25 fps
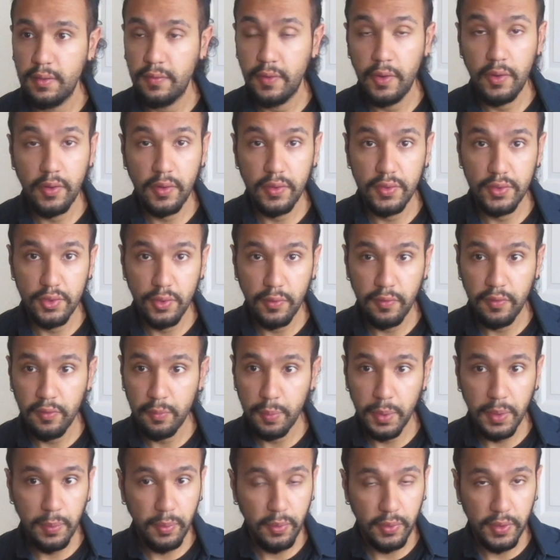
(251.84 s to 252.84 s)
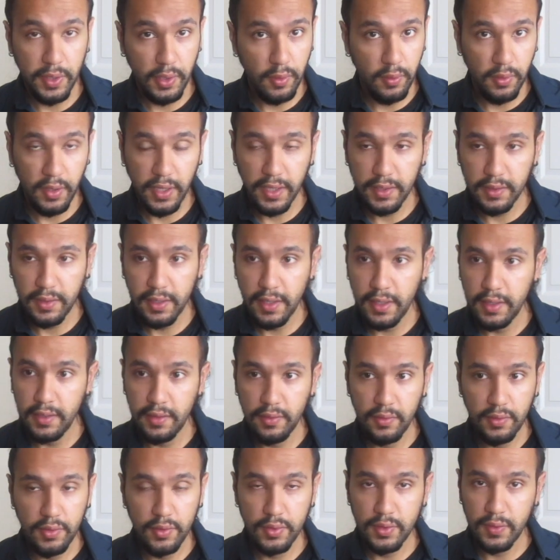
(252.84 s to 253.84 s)
very conservative people. They don't like
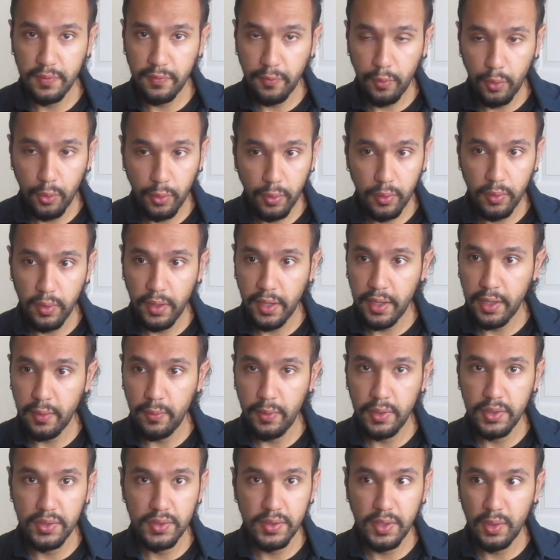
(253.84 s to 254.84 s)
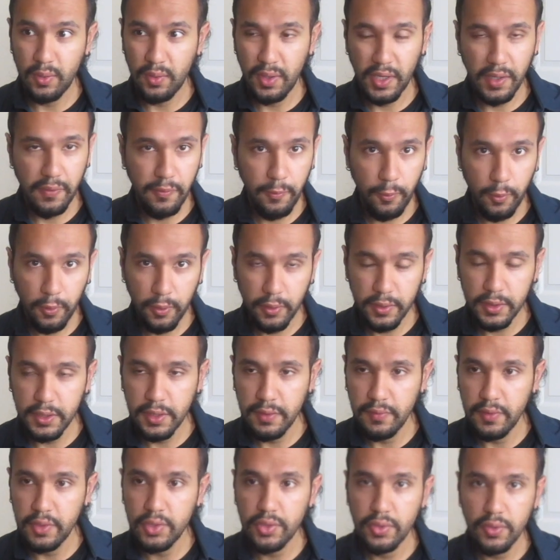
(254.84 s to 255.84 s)
that, you know, using vulgar language. They don't like vulgar
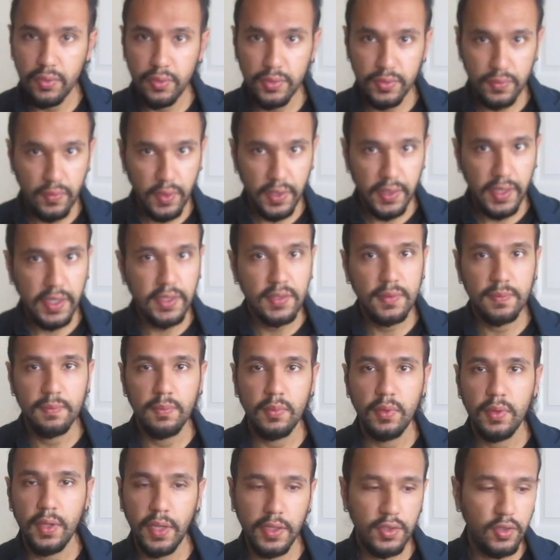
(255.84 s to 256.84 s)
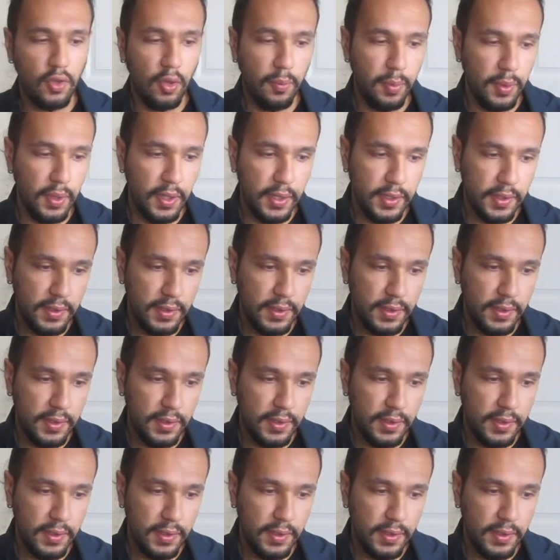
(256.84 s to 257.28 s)
TV shows, right? That's all